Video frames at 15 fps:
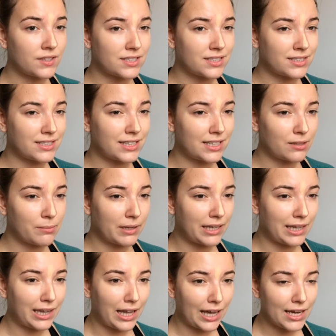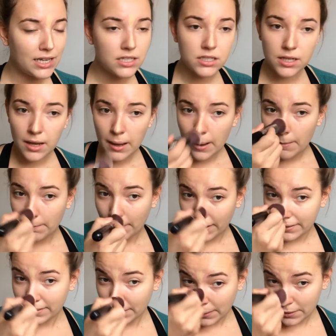This is a little bit light, but I
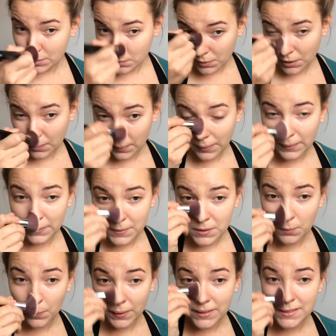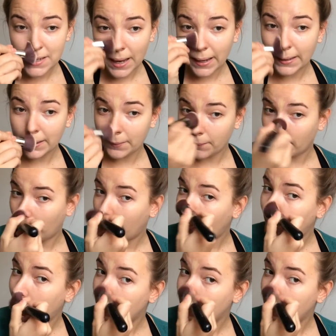think as we're going into winter anyway,